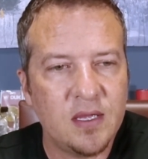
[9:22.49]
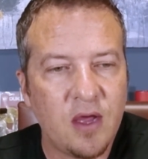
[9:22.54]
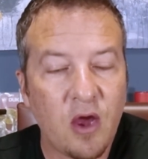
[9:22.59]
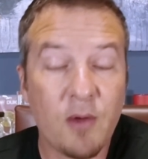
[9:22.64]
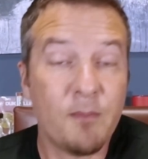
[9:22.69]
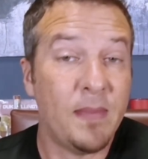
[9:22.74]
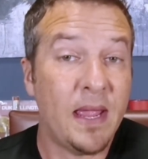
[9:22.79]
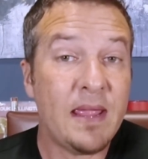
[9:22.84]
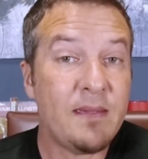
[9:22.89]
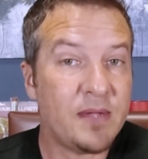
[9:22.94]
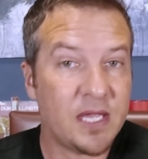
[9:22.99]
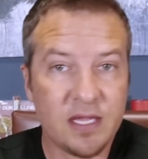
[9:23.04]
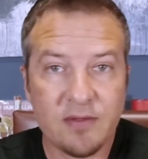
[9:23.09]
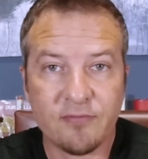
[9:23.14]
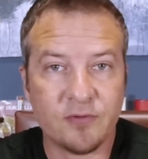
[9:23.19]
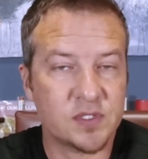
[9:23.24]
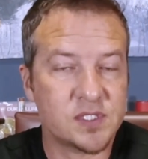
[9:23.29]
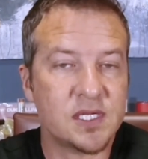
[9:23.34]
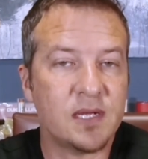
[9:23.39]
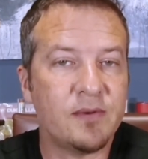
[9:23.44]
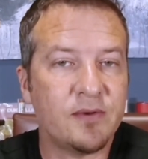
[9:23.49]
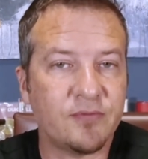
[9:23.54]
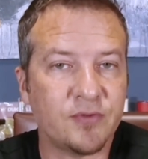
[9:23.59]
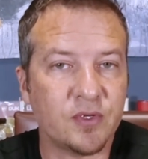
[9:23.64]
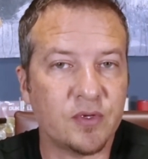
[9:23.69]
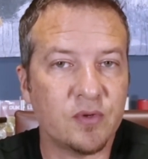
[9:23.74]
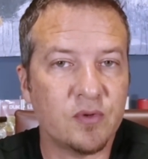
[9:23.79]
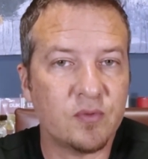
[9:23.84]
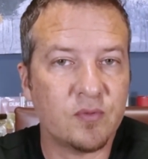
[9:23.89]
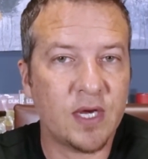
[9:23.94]
Uh, maybe for some of
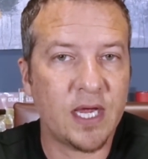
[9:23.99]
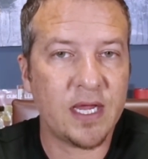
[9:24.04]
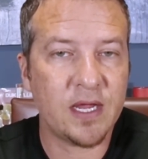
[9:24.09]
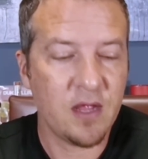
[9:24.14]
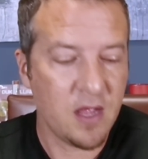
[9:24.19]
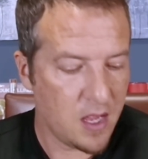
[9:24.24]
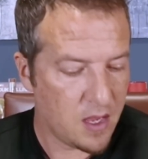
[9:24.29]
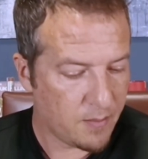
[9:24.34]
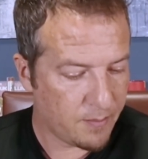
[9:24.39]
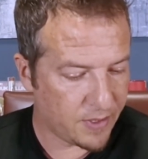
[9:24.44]
you, right?